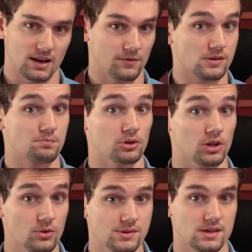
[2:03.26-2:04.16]
and if it's
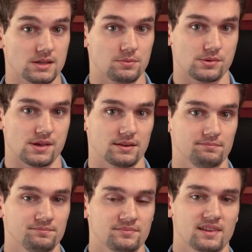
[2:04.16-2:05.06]
below 60%,
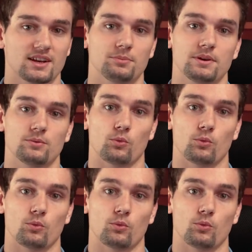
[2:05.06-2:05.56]
it'll be